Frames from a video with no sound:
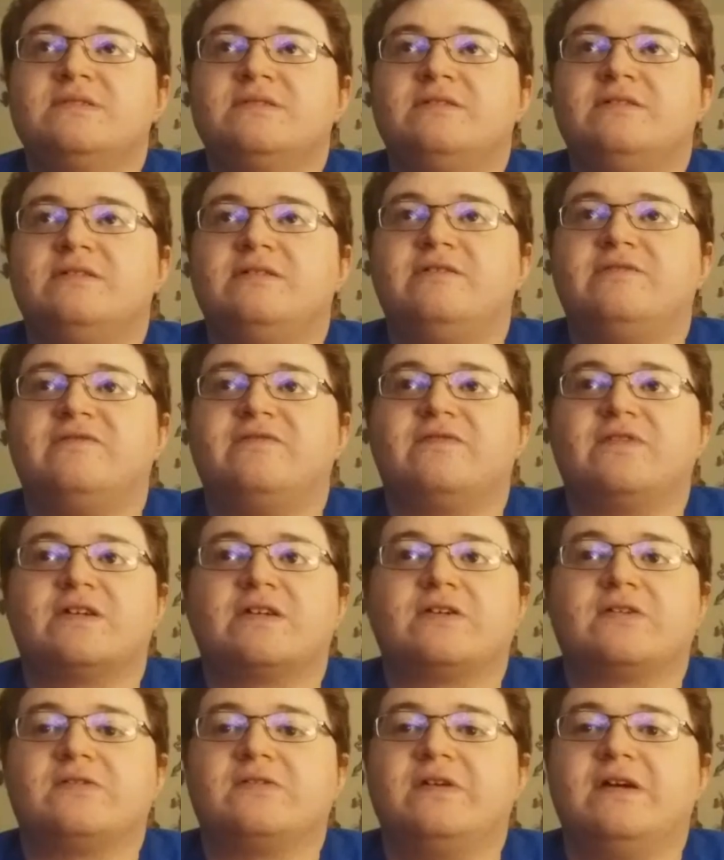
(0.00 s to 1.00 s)
Oh, for
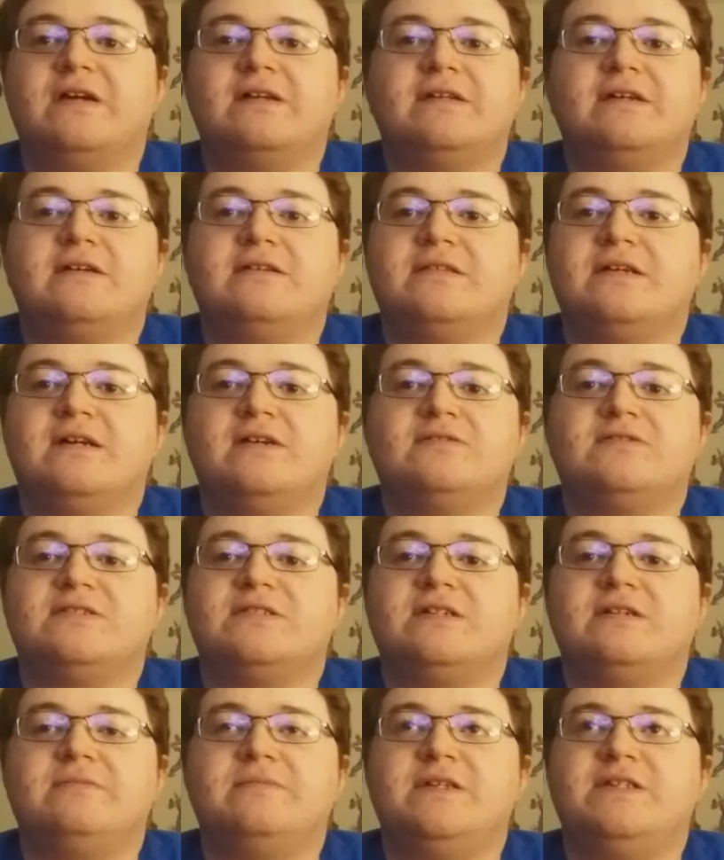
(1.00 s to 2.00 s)
crying out loud.
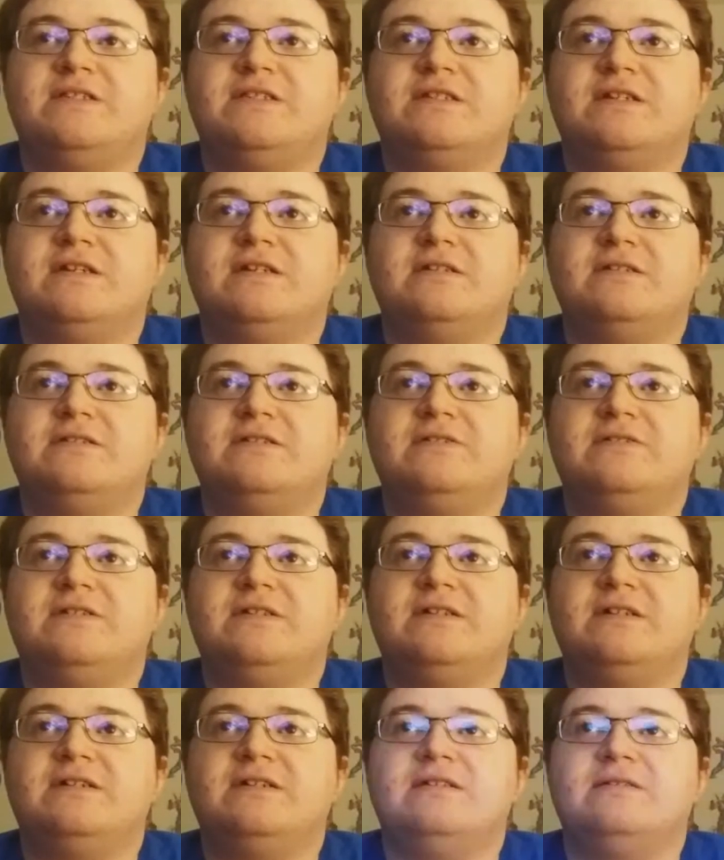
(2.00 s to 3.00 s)
Sami Zayn, are you
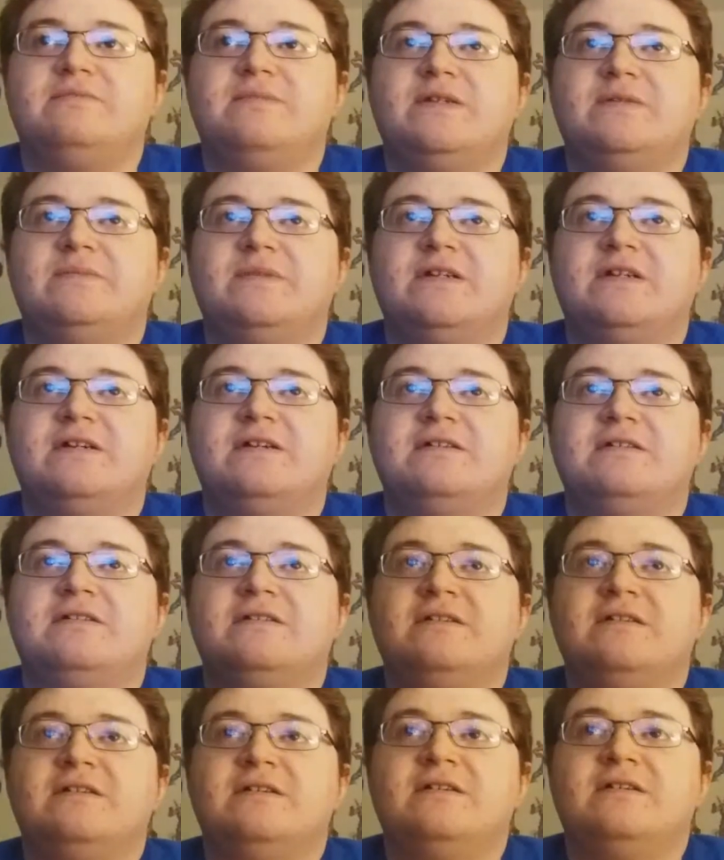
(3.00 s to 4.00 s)
kidding me, man?
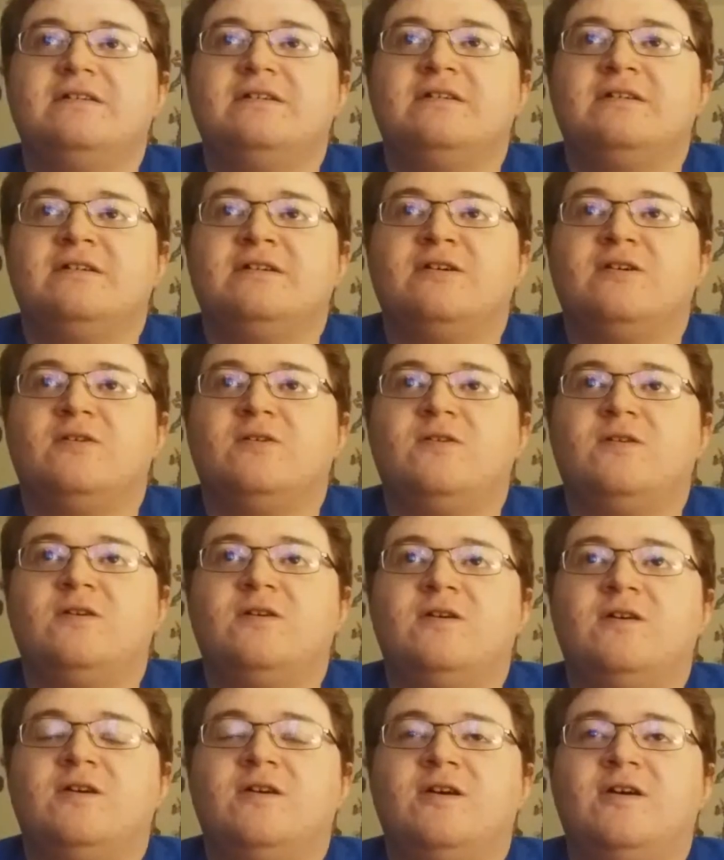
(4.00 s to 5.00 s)

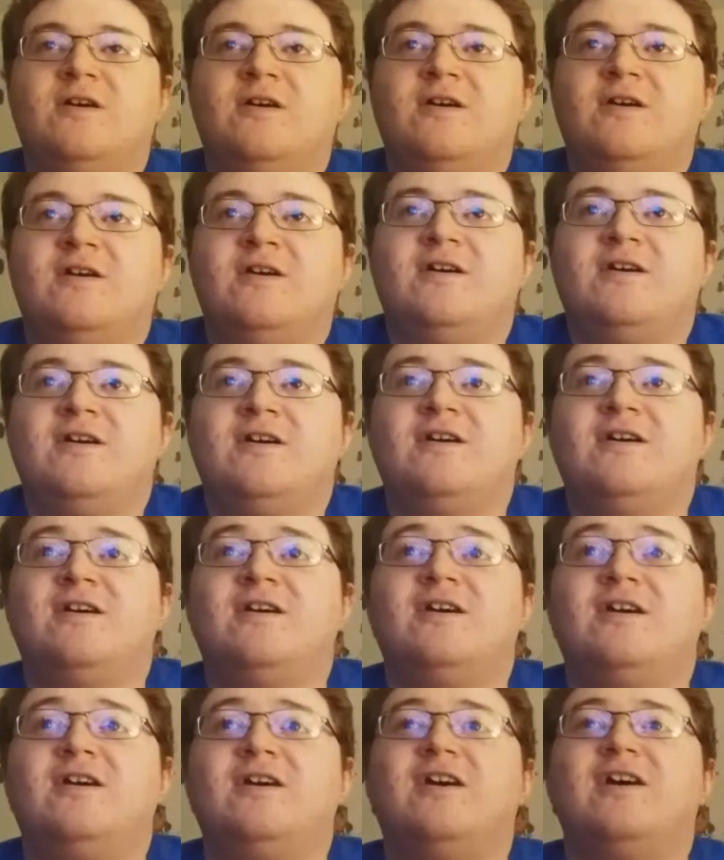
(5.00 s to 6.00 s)

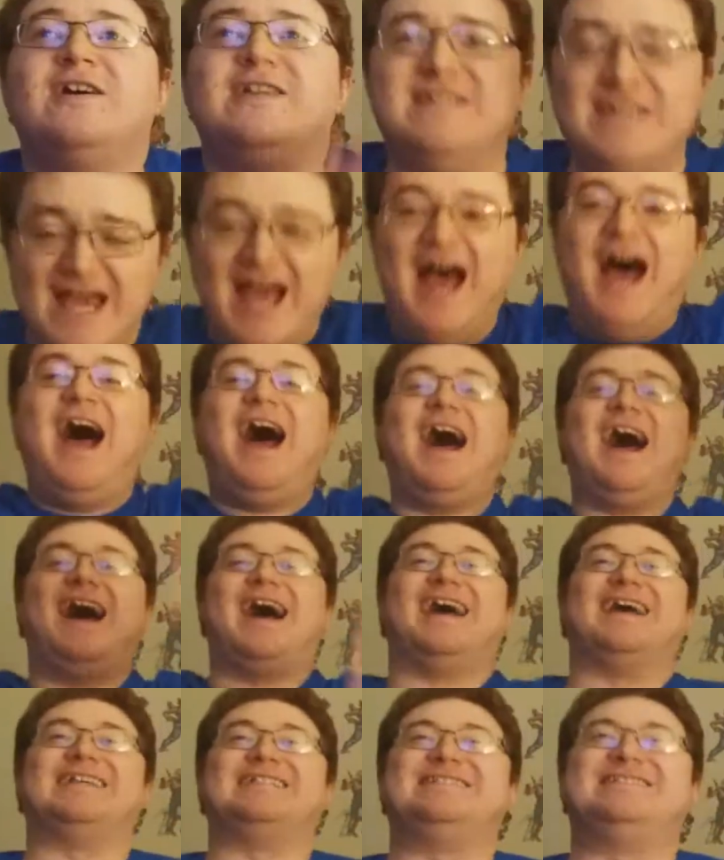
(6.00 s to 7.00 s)
Oh,
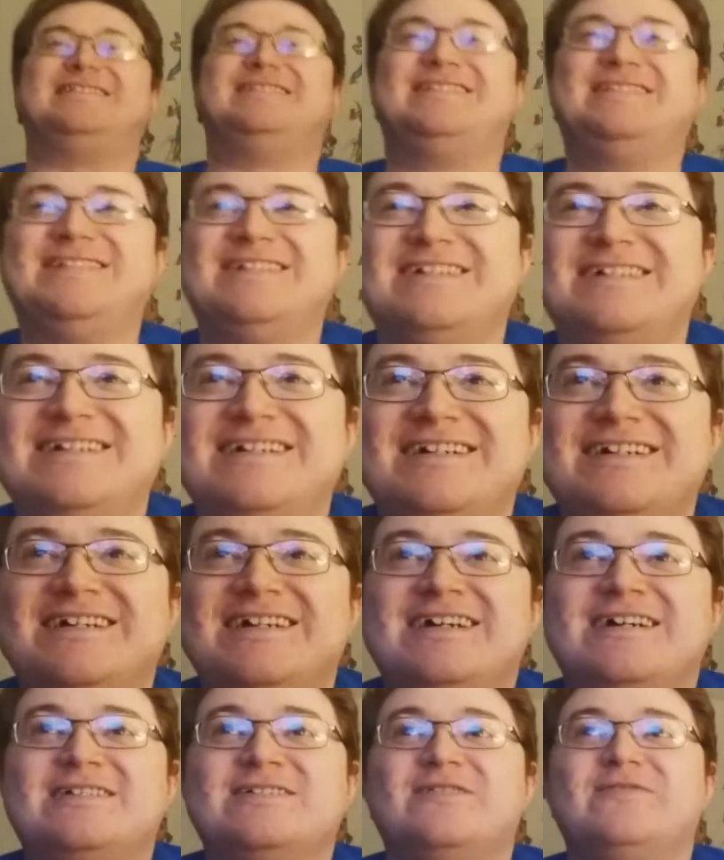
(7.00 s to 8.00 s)
yes.
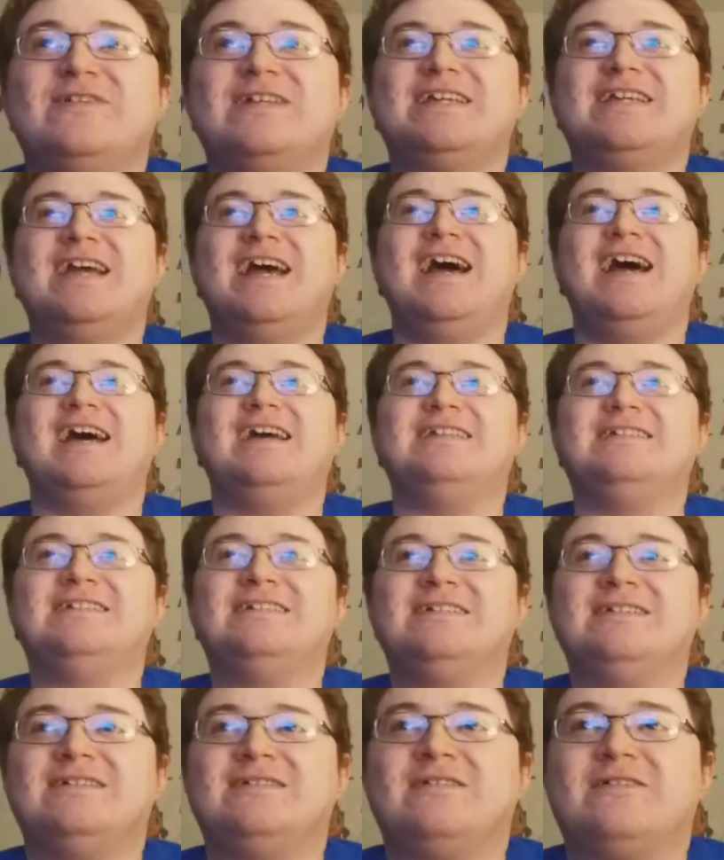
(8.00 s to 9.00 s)
Do it again.
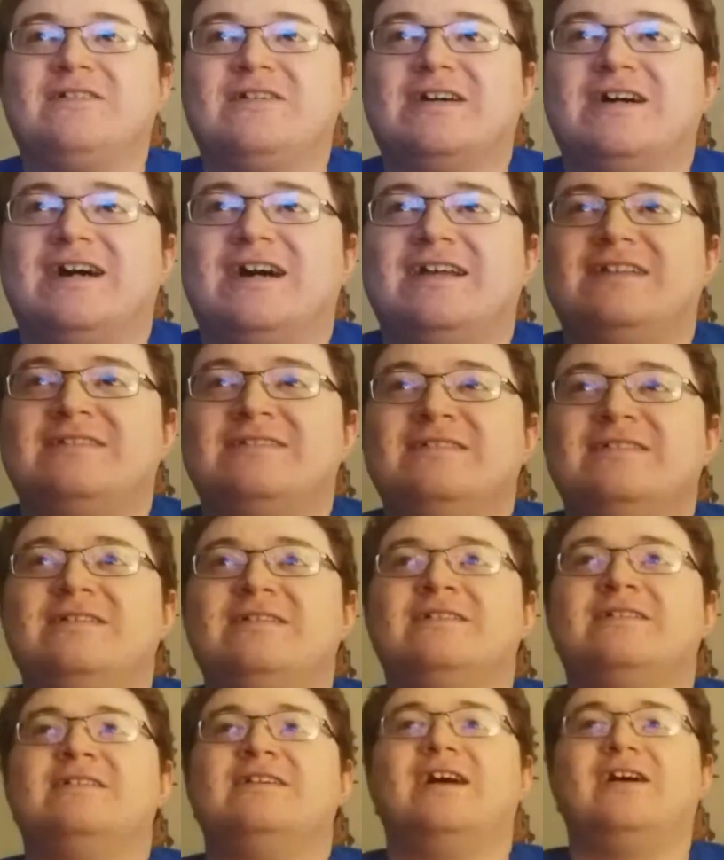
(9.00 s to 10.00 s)
Or not.
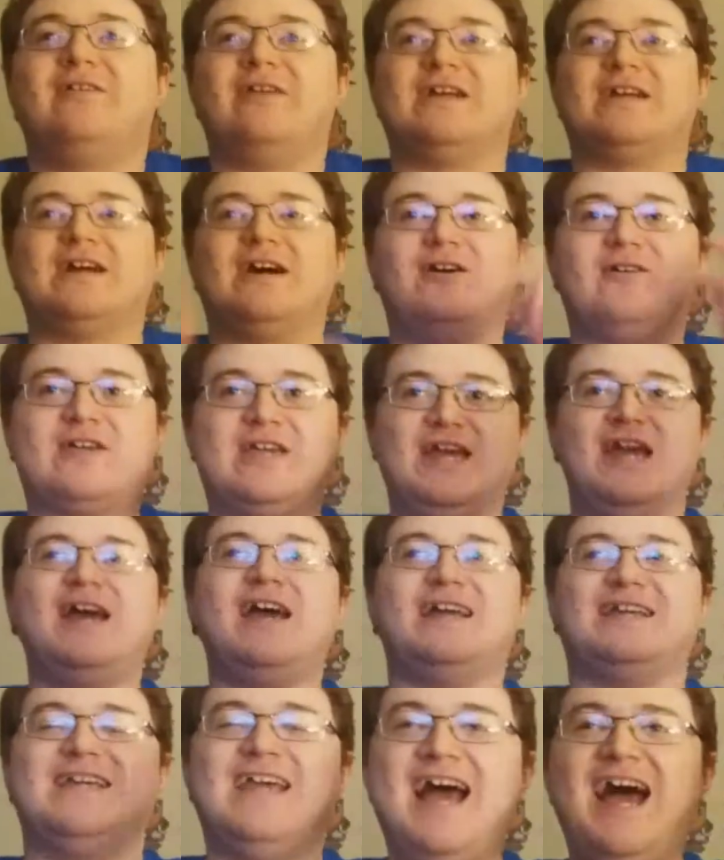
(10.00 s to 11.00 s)
There we go,
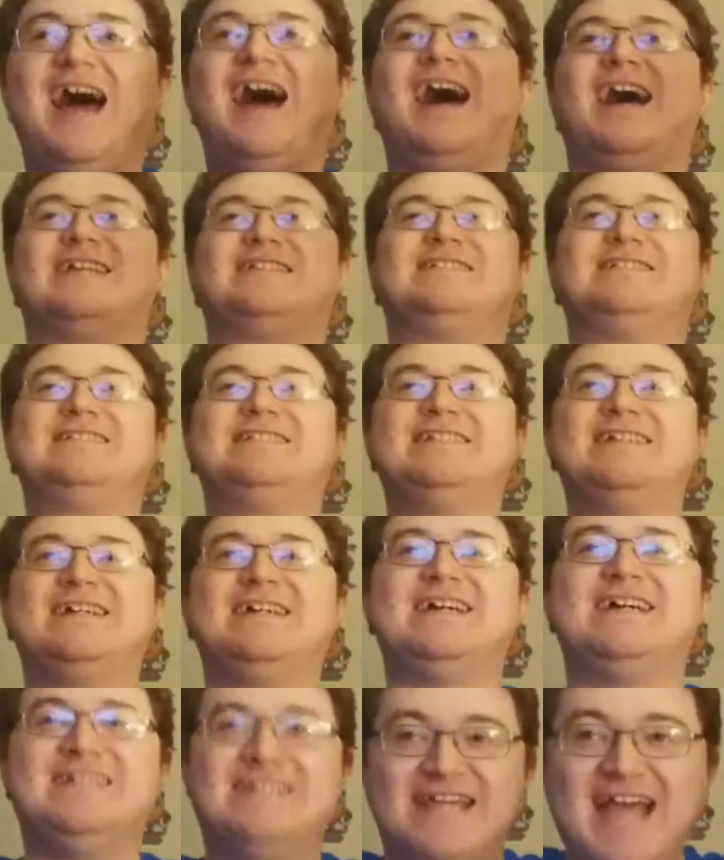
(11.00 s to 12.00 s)
kick, yes!
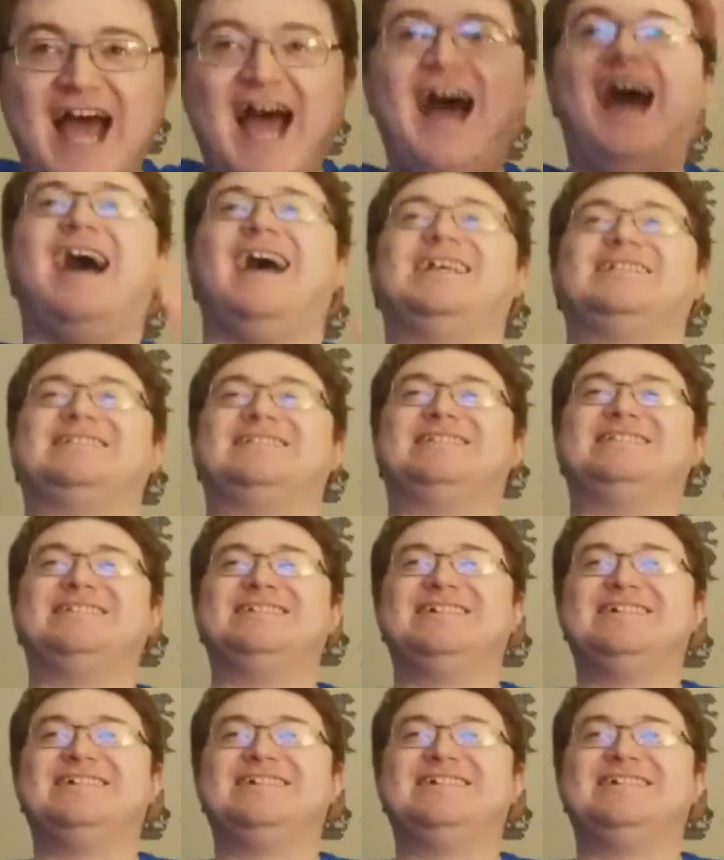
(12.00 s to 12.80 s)
Yes!